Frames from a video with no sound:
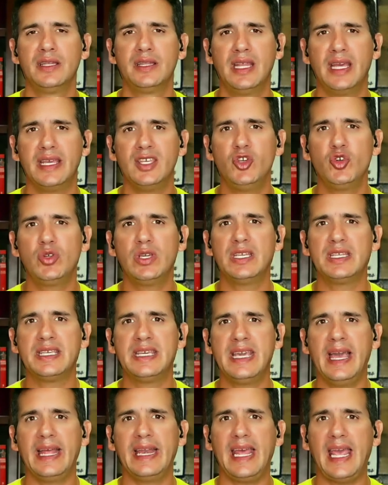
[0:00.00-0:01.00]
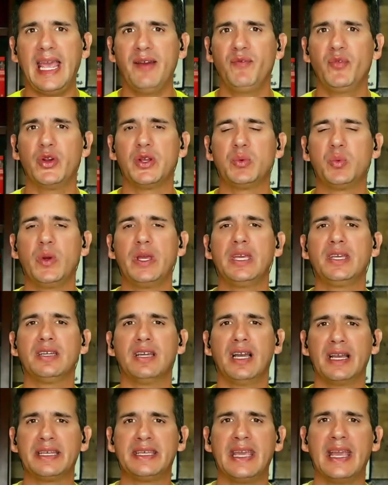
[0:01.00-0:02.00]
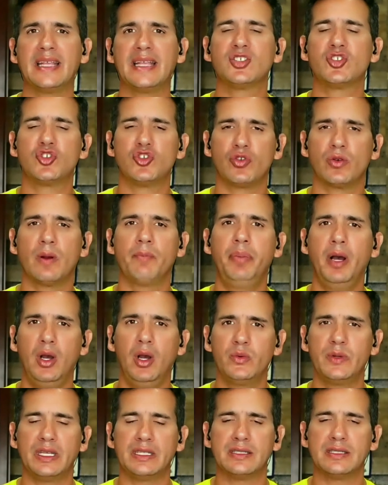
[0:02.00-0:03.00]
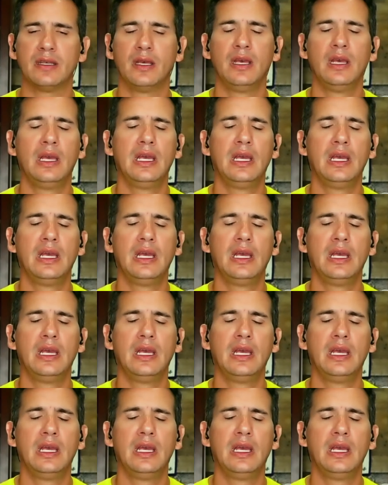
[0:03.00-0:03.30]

that you can get every week against your opponent.